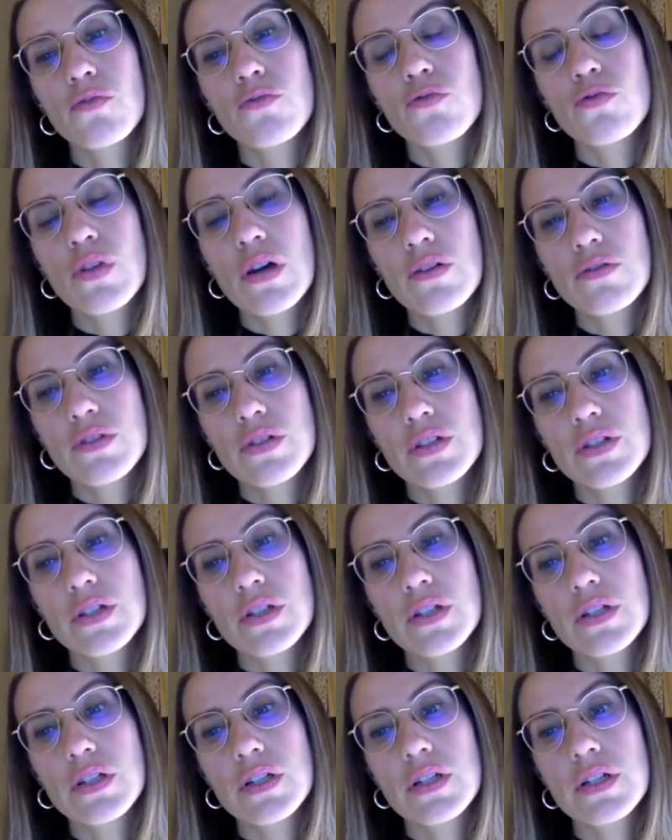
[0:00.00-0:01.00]

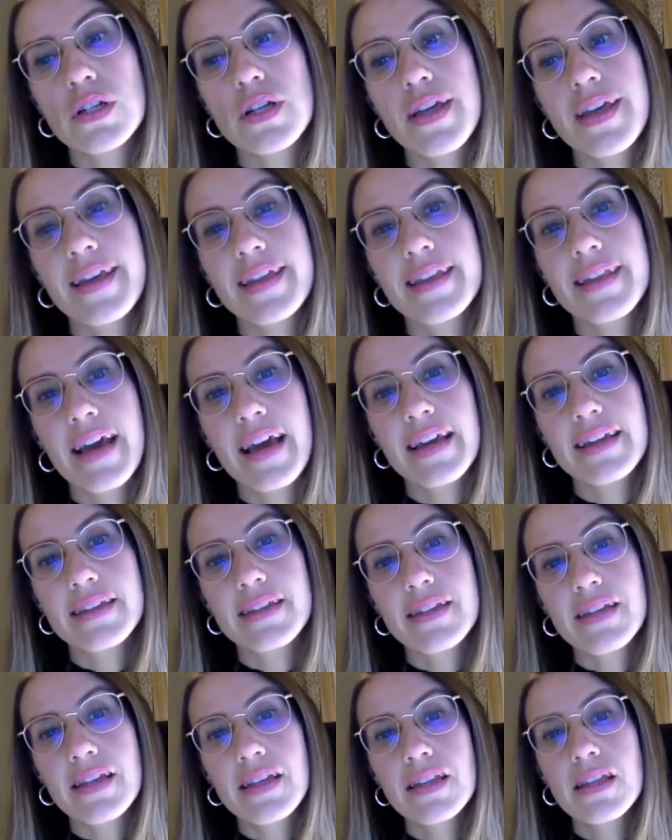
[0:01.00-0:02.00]

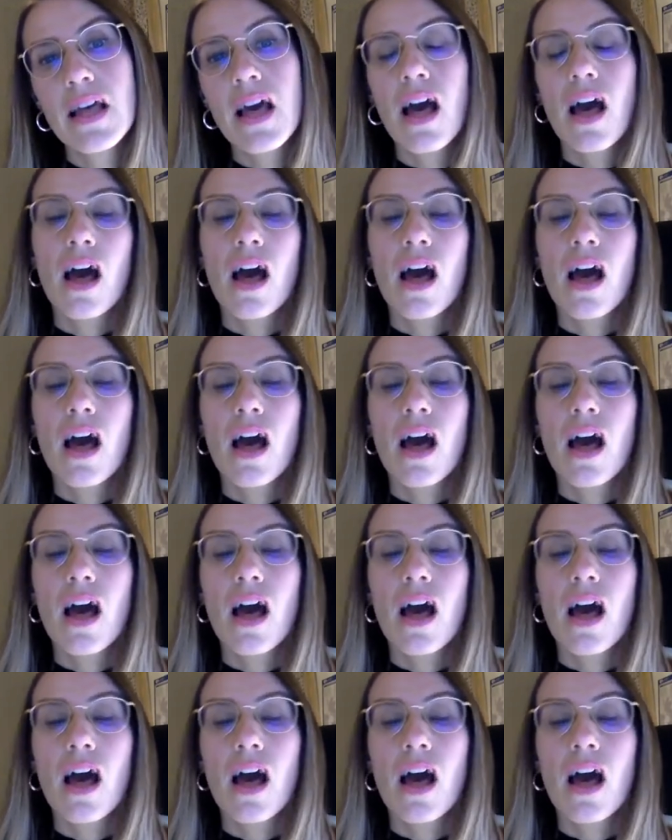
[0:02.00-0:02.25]
2018,